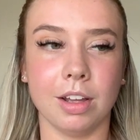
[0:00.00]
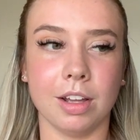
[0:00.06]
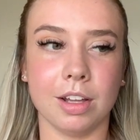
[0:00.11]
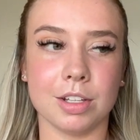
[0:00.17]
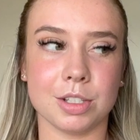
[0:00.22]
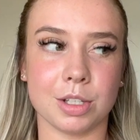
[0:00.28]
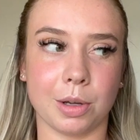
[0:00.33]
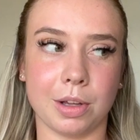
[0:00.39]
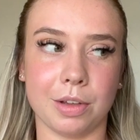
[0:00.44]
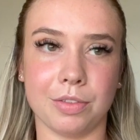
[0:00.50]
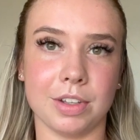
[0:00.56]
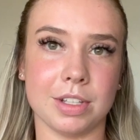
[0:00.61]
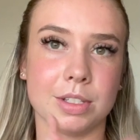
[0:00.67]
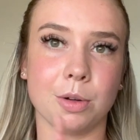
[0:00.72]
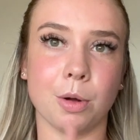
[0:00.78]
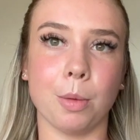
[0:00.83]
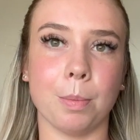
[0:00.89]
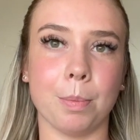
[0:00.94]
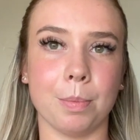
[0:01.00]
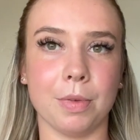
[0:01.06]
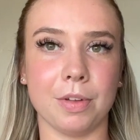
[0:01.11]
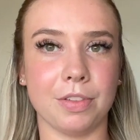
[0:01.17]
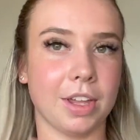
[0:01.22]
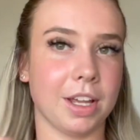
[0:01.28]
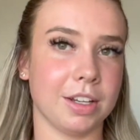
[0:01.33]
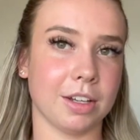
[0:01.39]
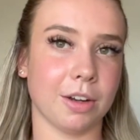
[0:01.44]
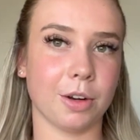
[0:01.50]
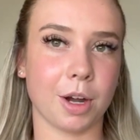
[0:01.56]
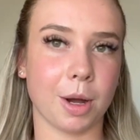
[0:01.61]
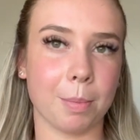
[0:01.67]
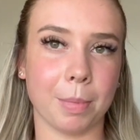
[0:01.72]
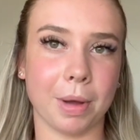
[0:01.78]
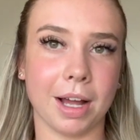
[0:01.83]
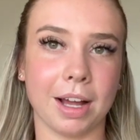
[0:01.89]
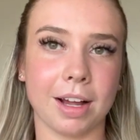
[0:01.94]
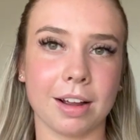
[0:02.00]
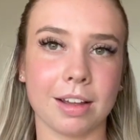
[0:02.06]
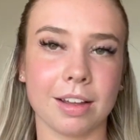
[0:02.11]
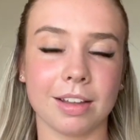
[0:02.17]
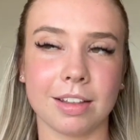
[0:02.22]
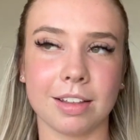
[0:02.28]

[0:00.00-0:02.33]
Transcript: so if it's not if they don't come back